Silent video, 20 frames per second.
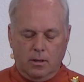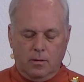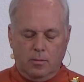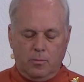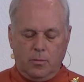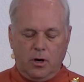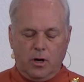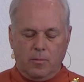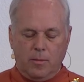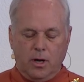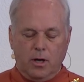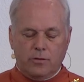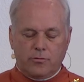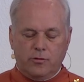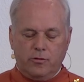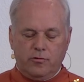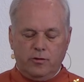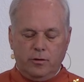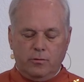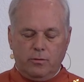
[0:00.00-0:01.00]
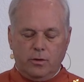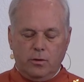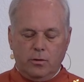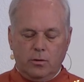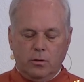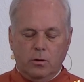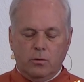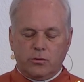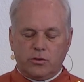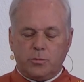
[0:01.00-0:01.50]
And Paramahansaji
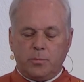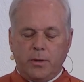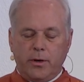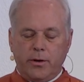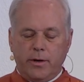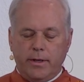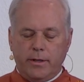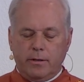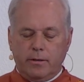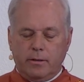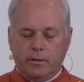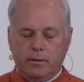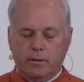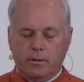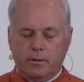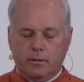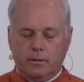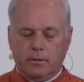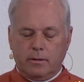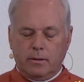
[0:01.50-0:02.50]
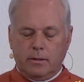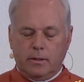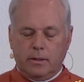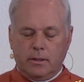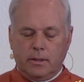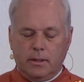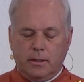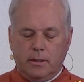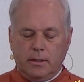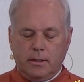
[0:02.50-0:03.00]
wrote, O Spirit,
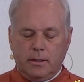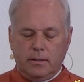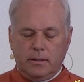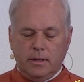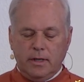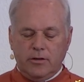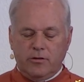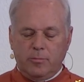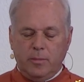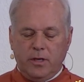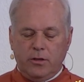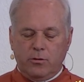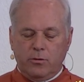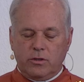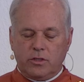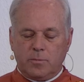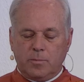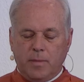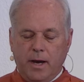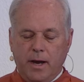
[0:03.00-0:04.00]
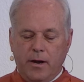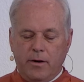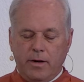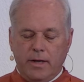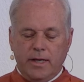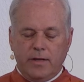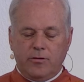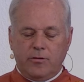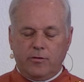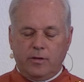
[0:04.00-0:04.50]
teach me to
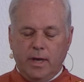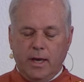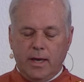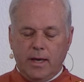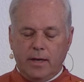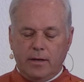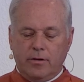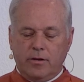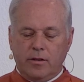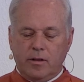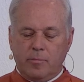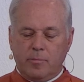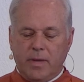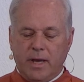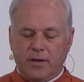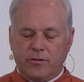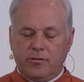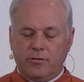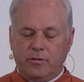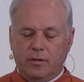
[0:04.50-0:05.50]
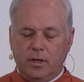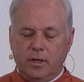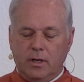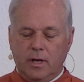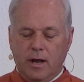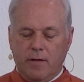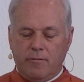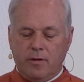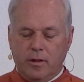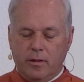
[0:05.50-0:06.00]
aspire each day to the best
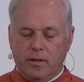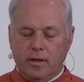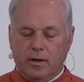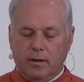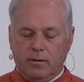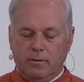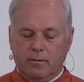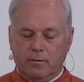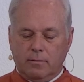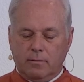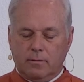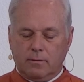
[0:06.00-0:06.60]
in everything.